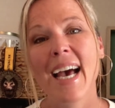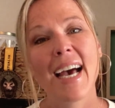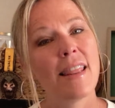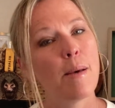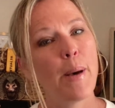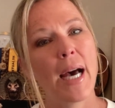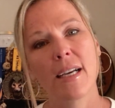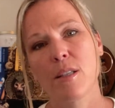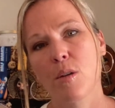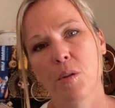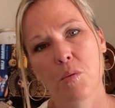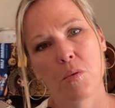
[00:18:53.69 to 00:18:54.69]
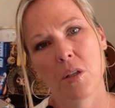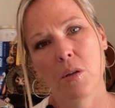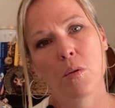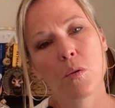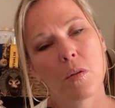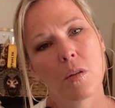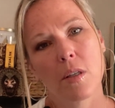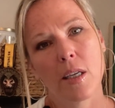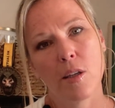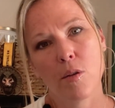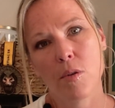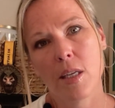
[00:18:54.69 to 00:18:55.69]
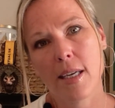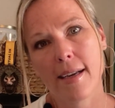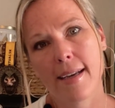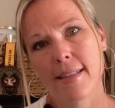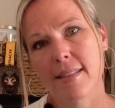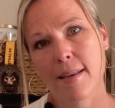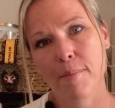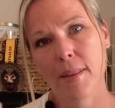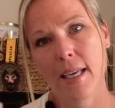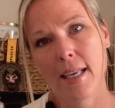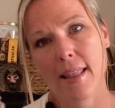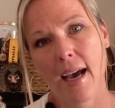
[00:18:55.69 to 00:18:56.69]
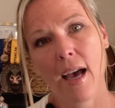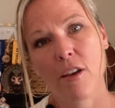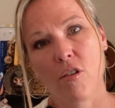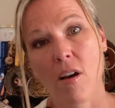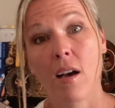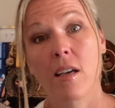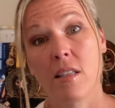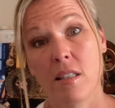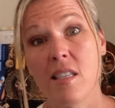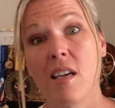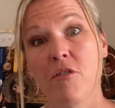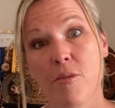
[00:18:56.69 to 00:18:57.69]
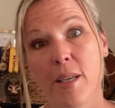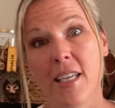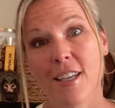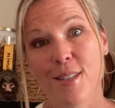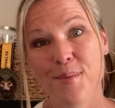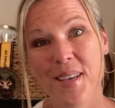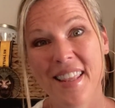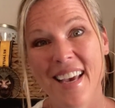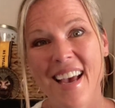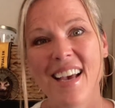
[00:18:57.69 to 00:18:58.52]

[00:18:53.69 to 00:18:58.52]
And the bag is always really cool and unique and something that you're not going to see everybody else with.